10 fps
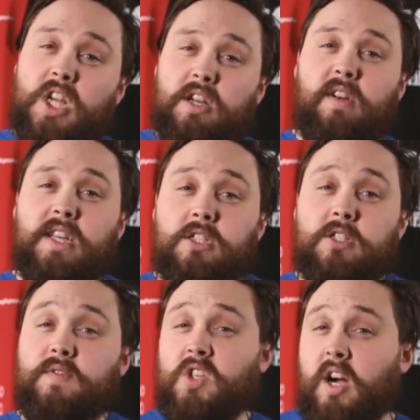
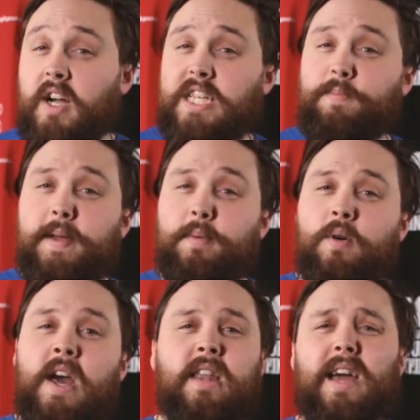generations of Chinese
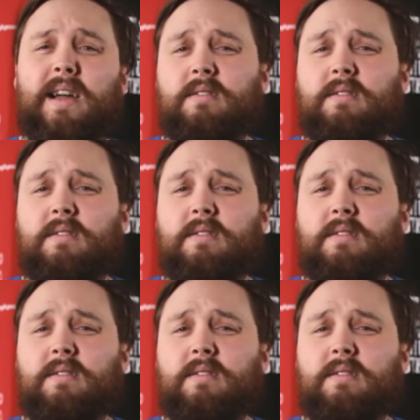people that,